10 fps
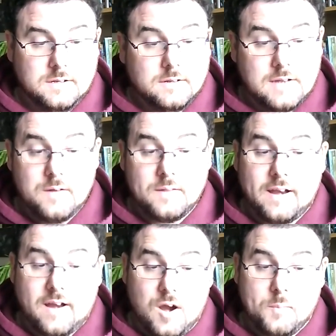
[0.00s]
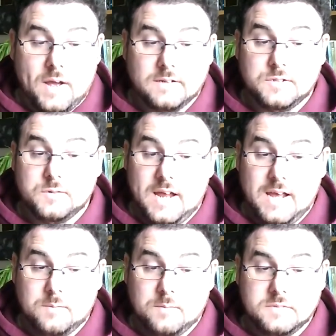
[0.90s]
Now that harp had two
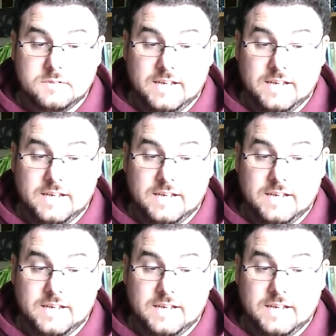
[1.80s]
names,